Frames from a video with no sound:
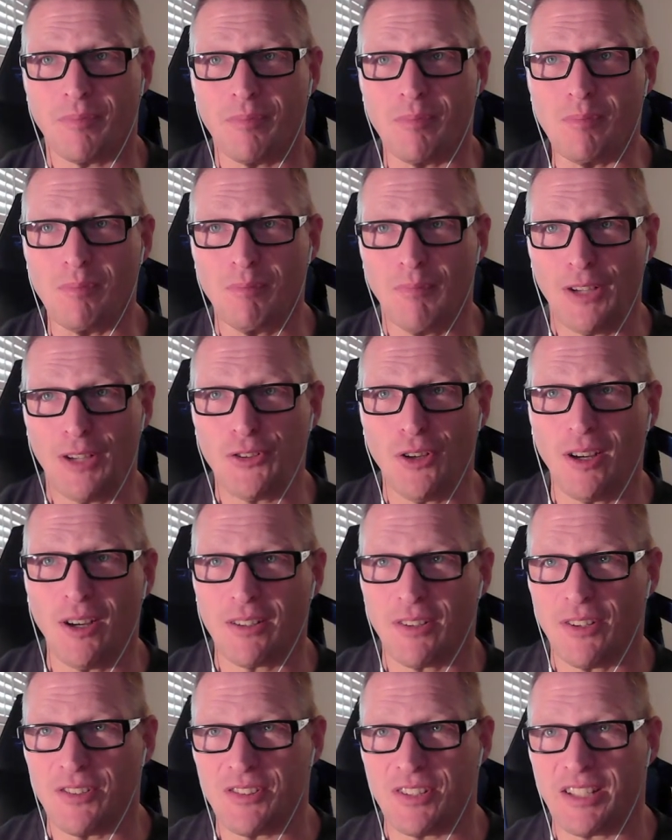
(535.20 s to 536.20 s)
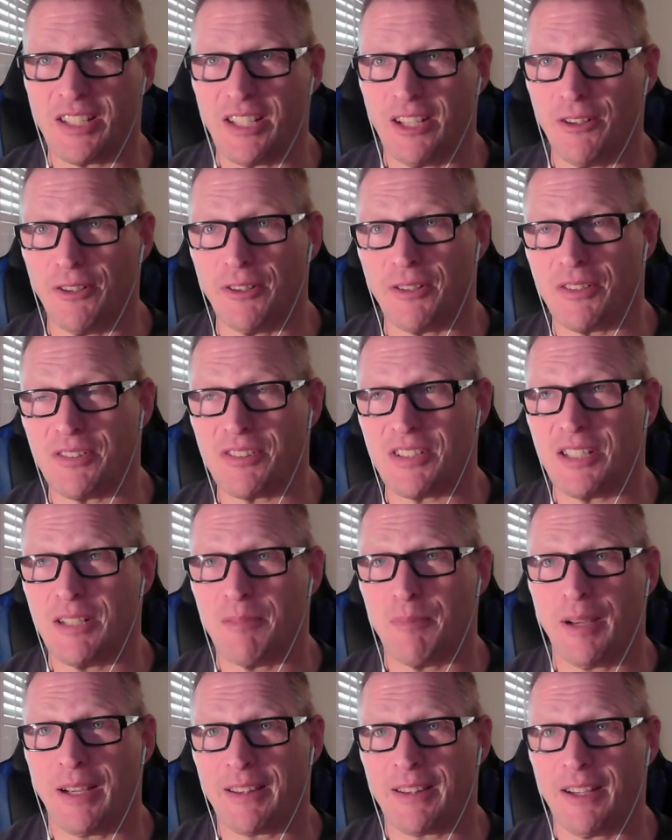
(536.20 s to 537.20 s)
My dog doesn't care. You can see him
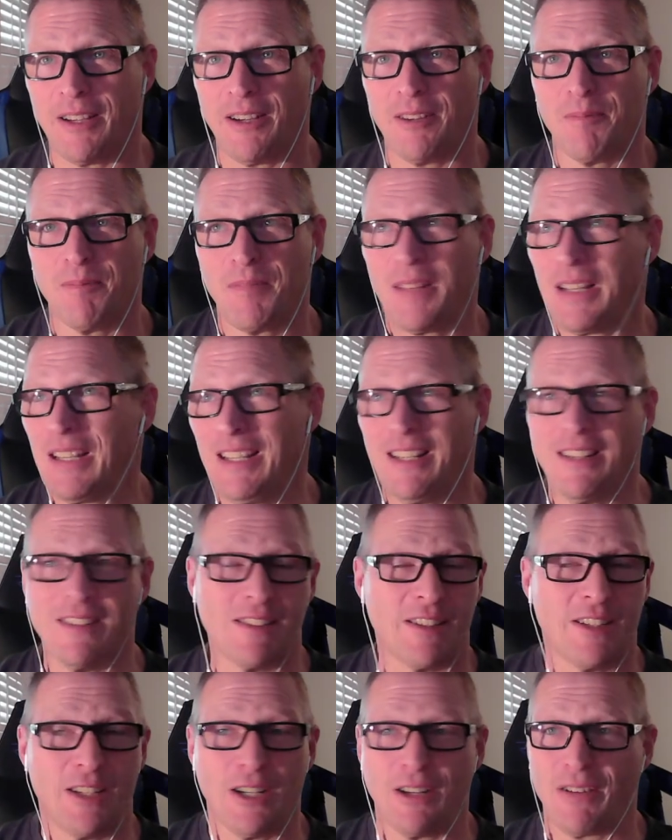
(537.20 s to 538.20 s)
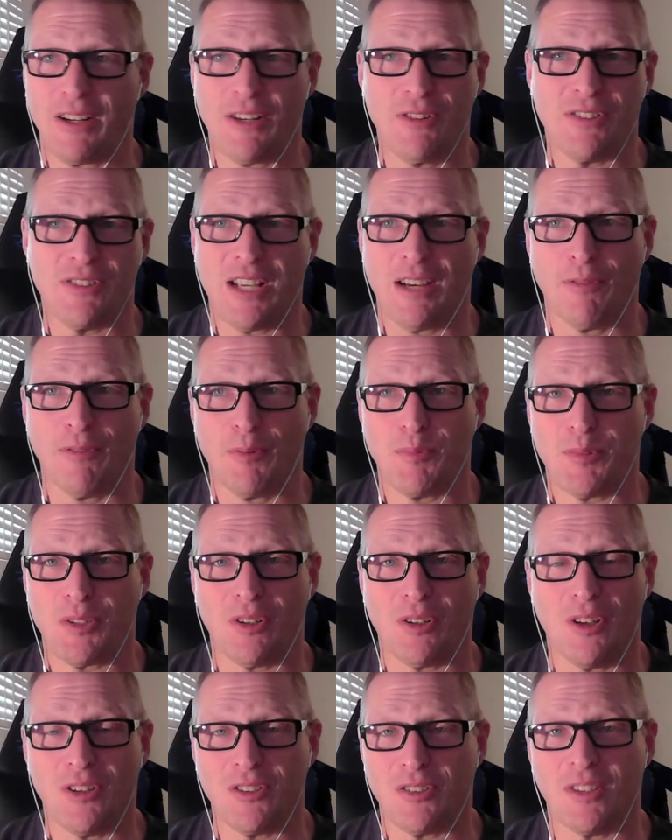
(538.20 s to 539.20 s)
back there. He doesn't care if I use adverbs at
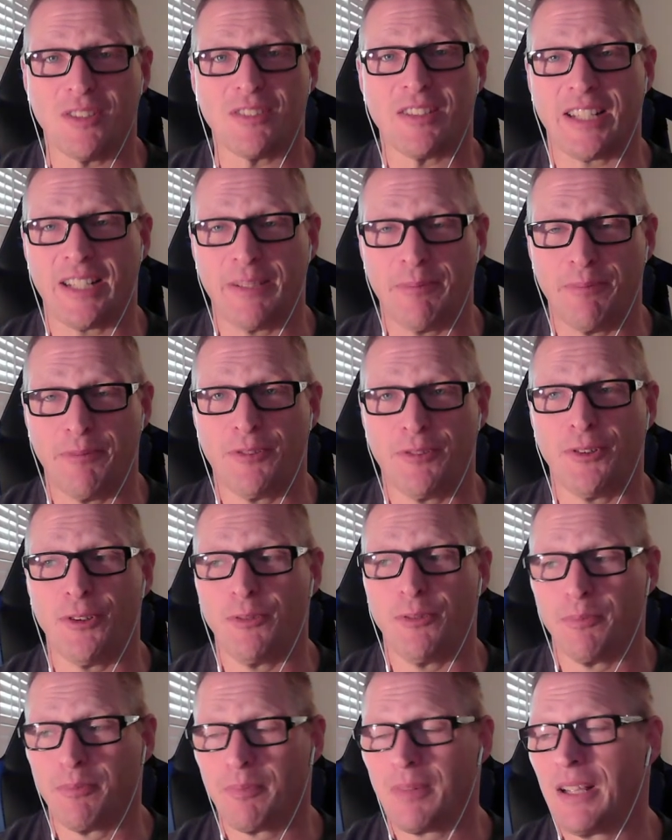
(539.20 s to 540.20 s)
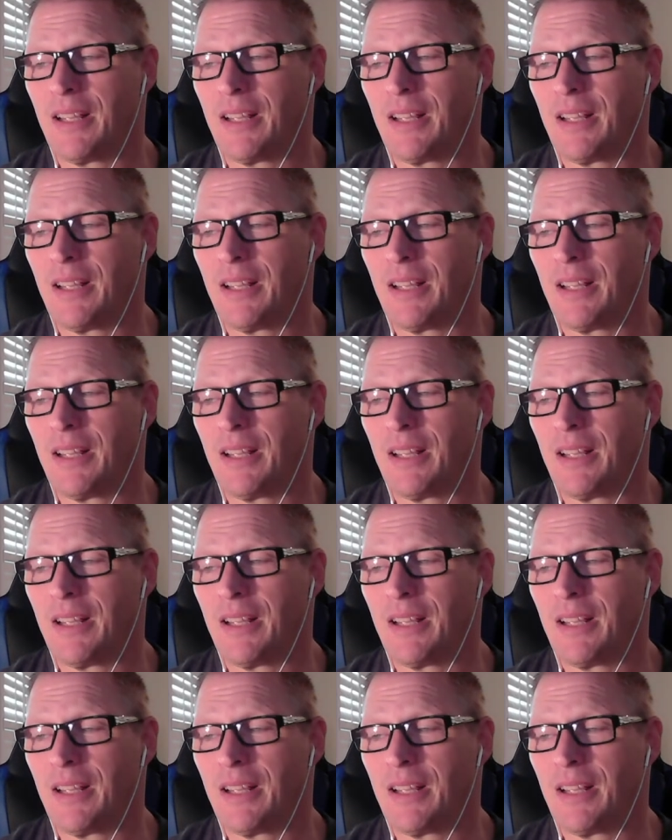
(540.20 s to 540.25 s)
all as long as I give him food.